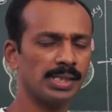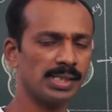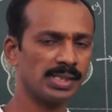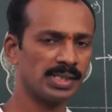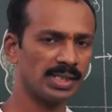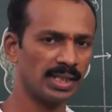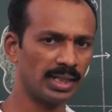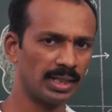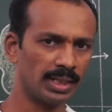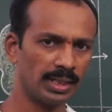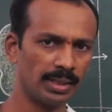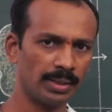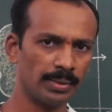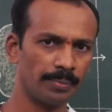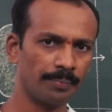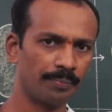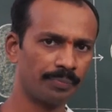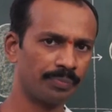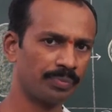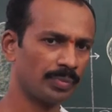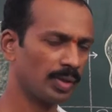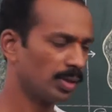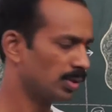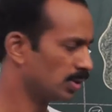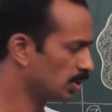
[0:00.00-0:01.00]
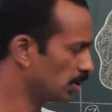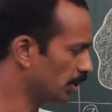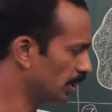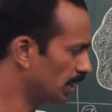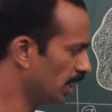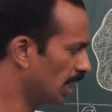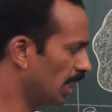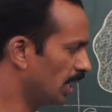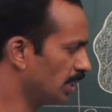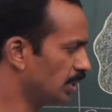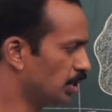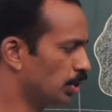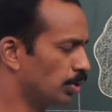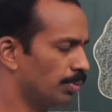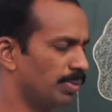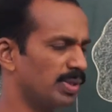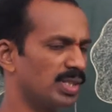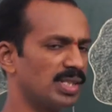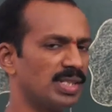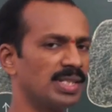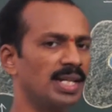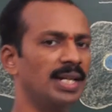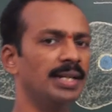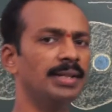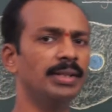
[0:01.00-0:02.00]
cell, so it has to
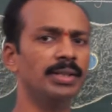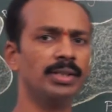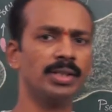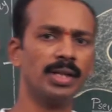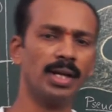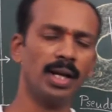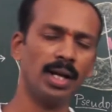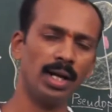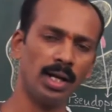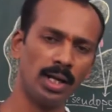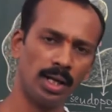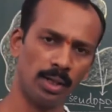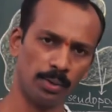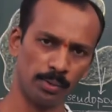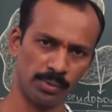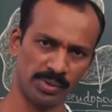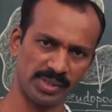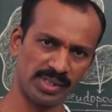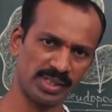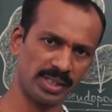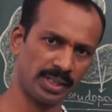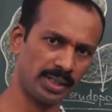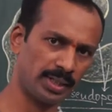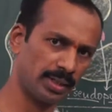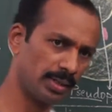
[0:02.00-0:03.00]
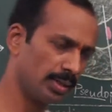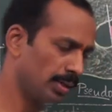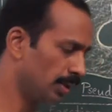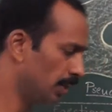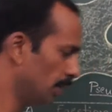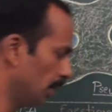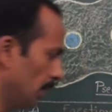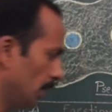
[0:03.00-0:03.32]
be sent outside.